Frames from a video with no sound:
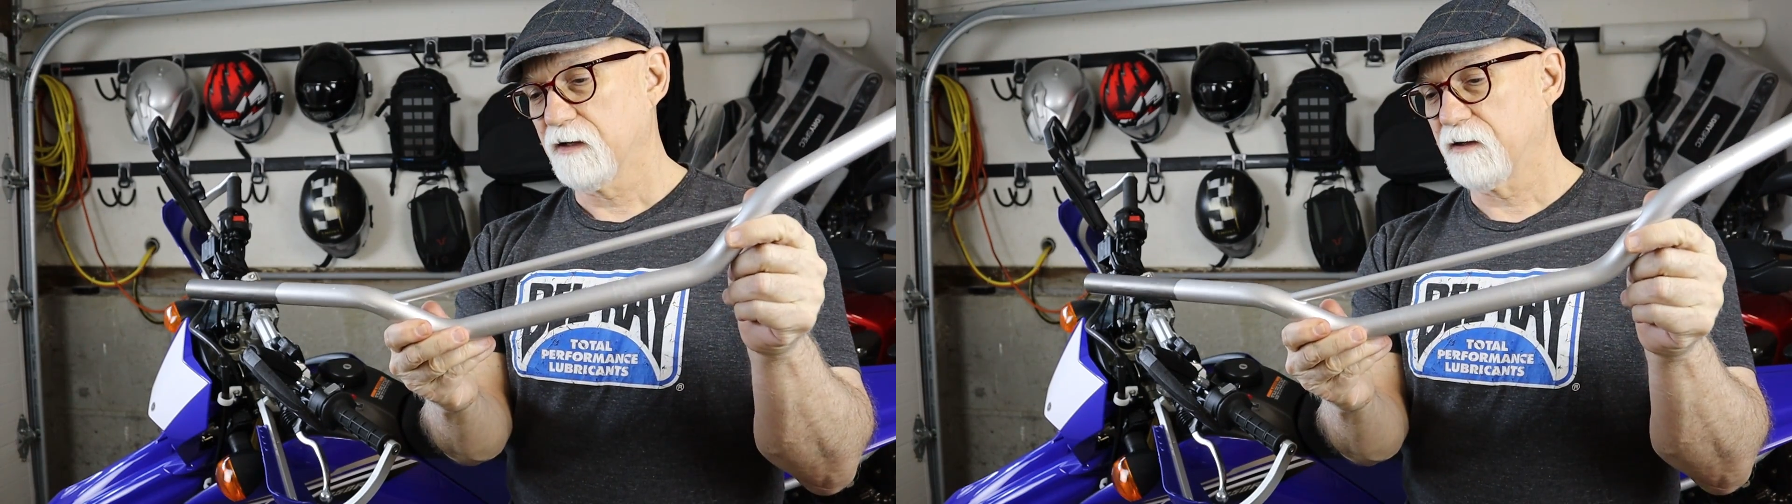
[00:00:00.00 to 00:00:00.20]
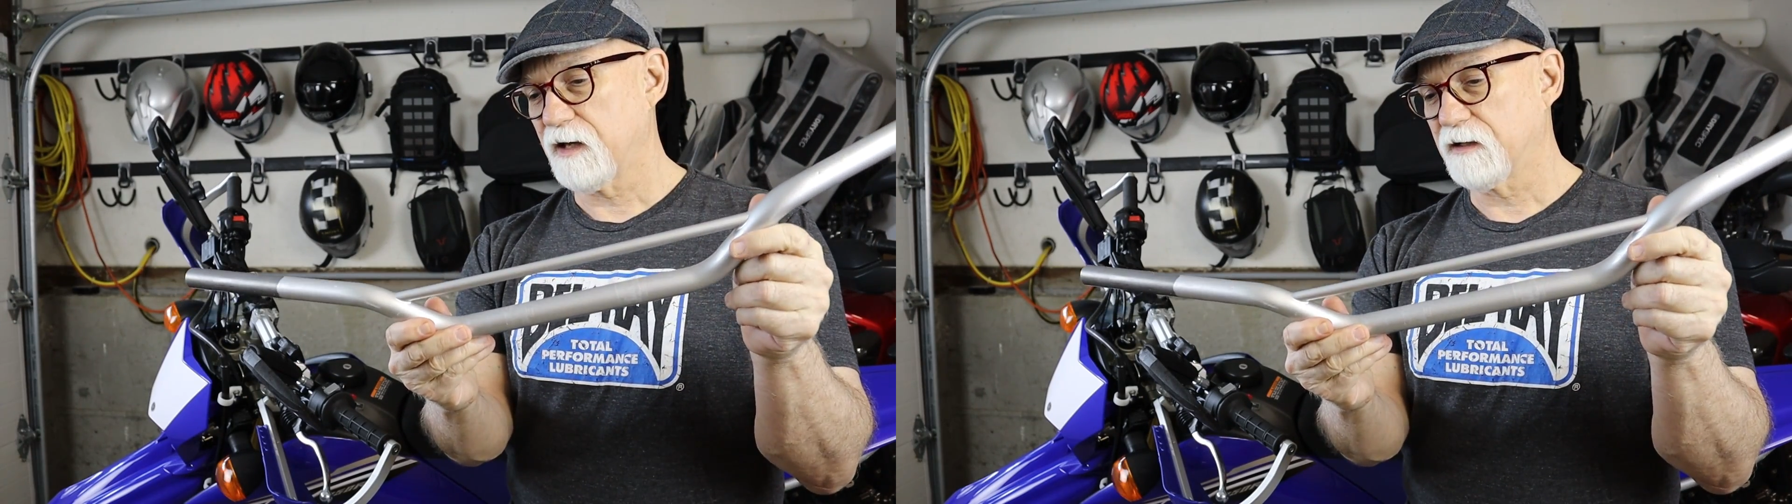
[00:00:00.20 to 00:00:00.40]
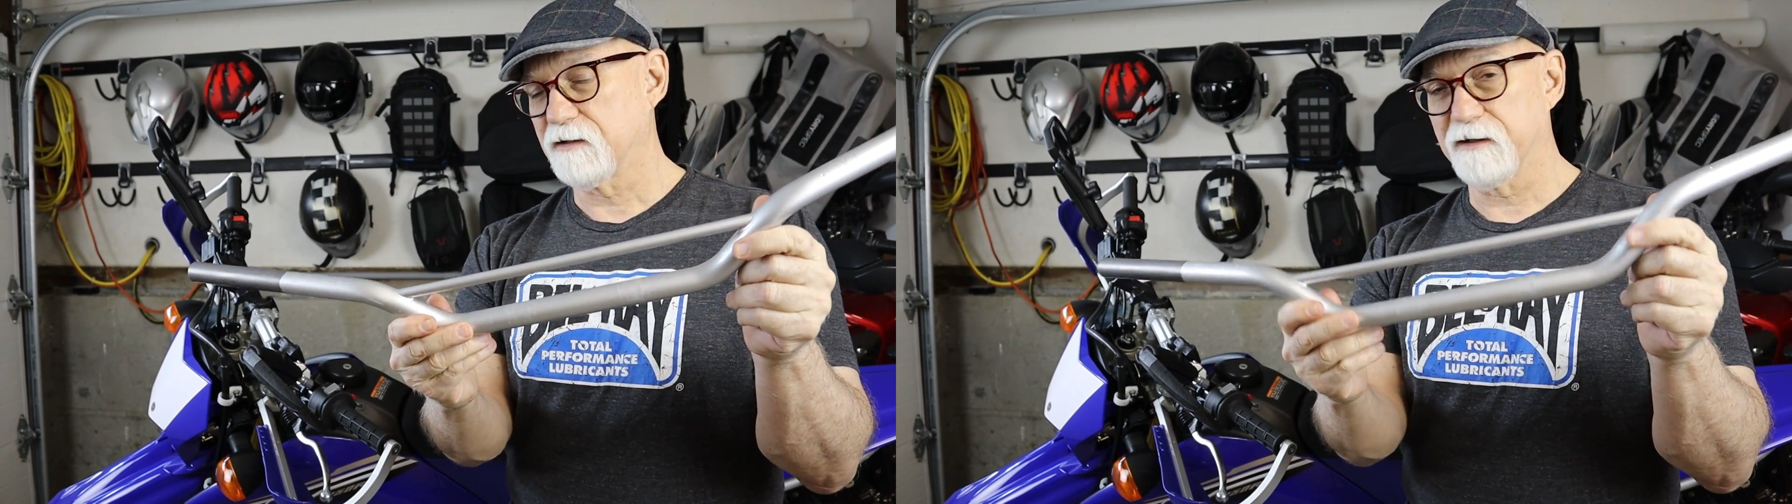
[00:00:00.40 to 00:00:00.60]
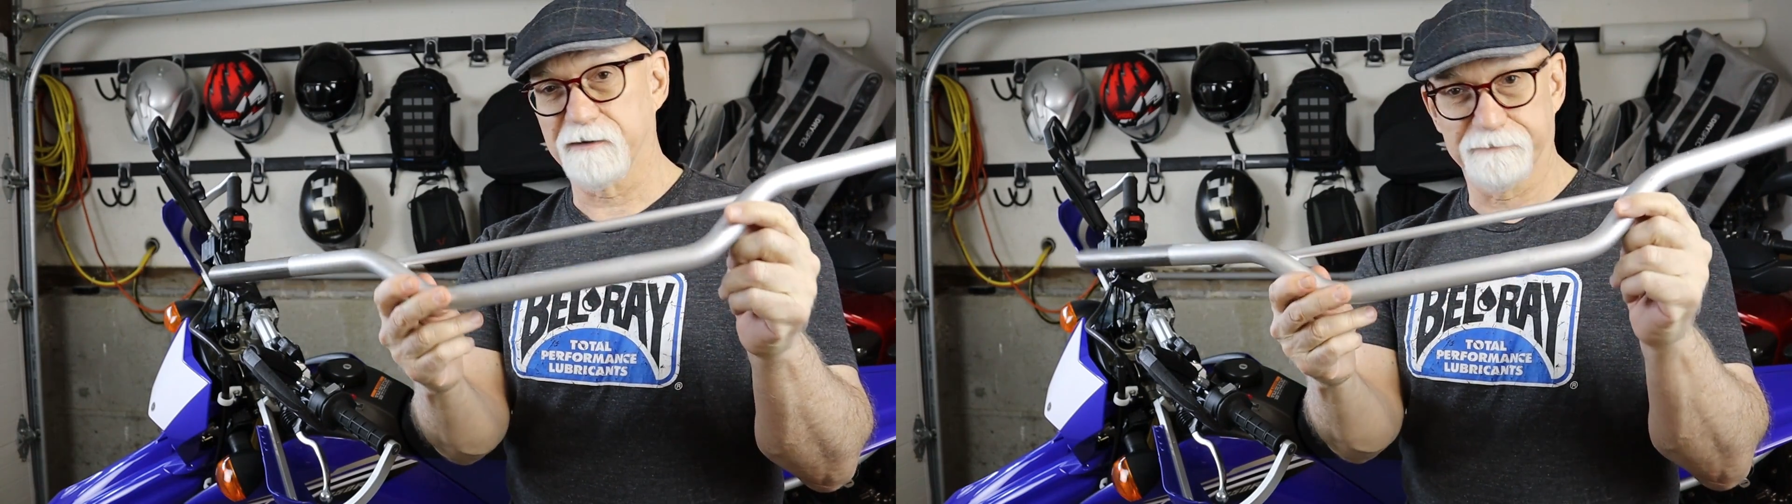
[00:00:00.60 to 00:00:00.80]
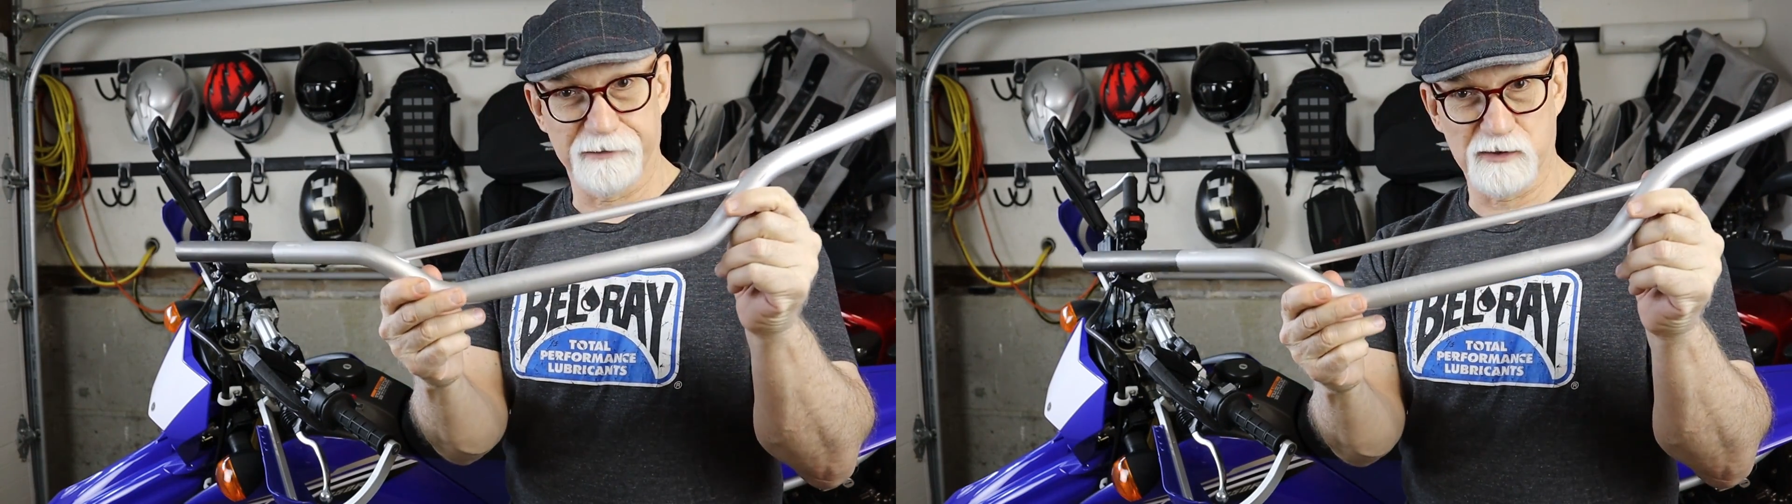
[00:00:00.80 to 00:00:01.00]
that
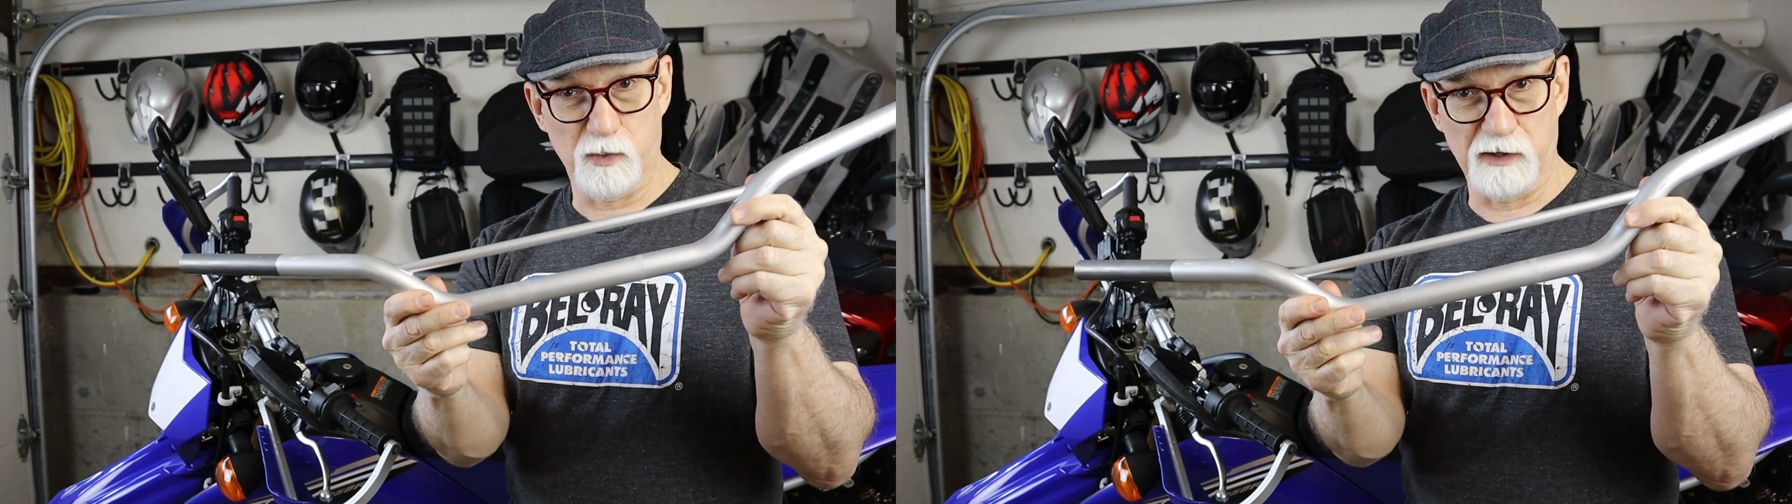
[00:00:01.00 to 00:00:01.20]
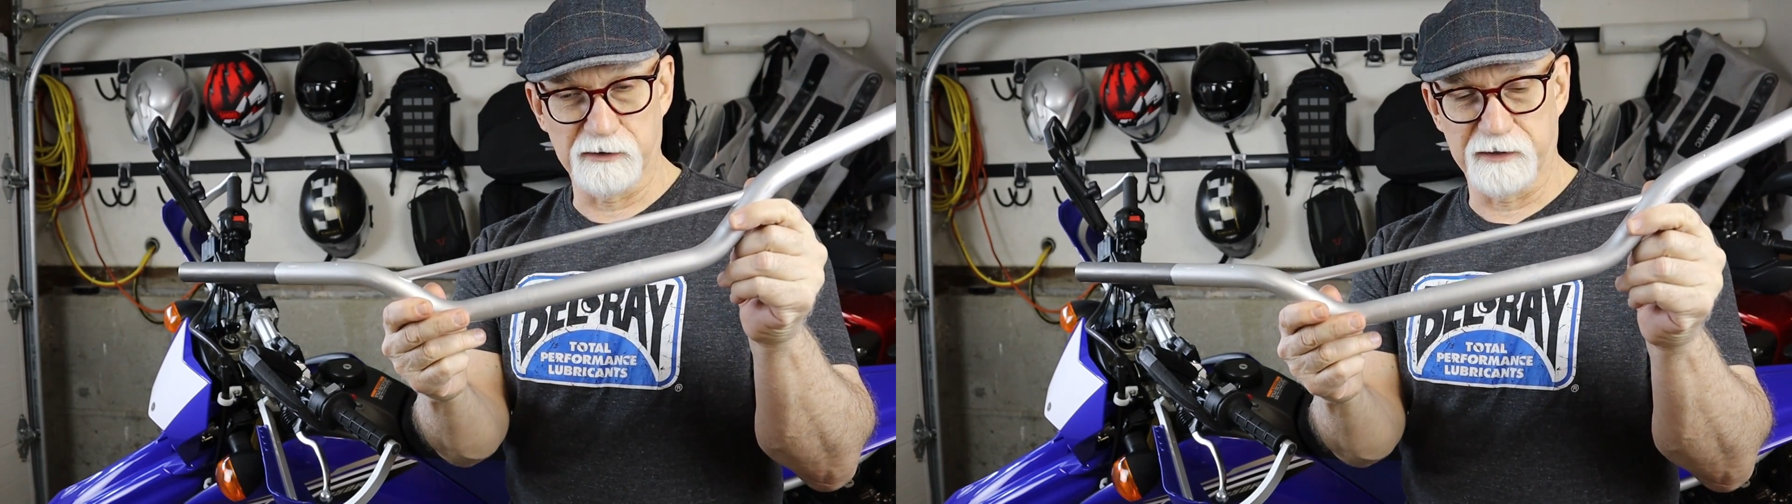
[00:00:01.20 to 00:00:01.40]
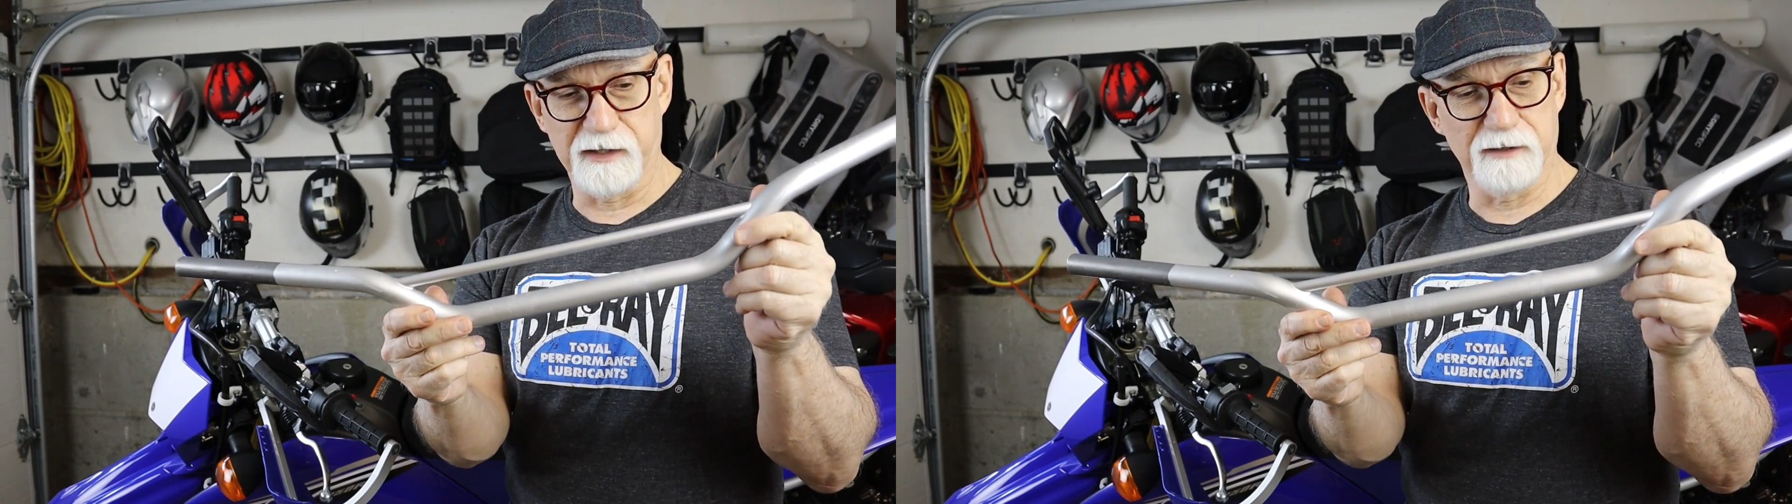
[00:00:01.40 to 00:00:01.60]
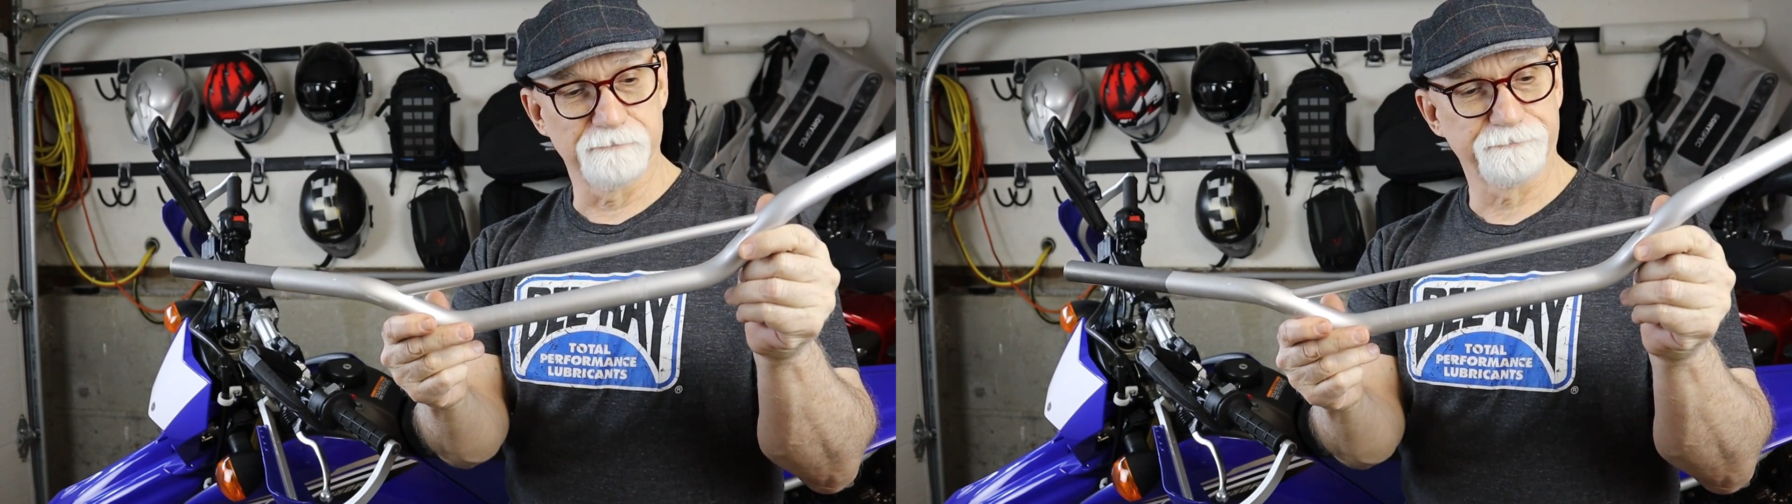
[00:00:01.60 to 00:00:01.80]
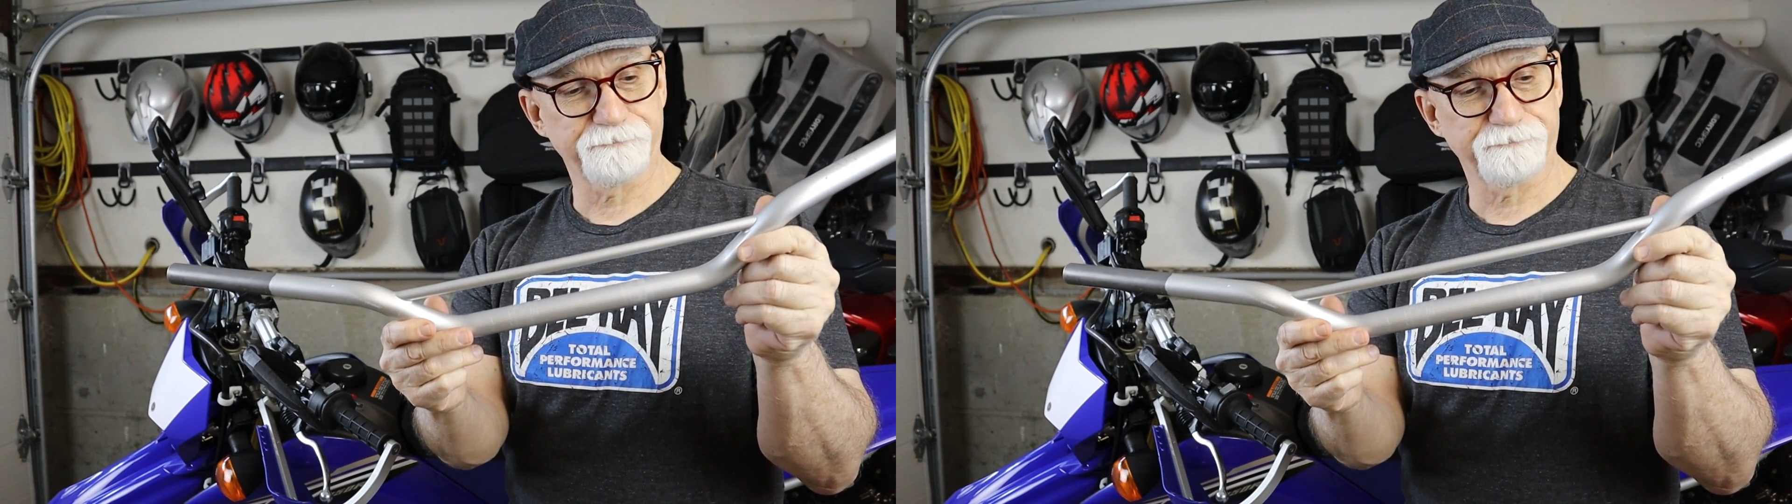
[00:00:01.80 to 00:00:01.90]
is welded in.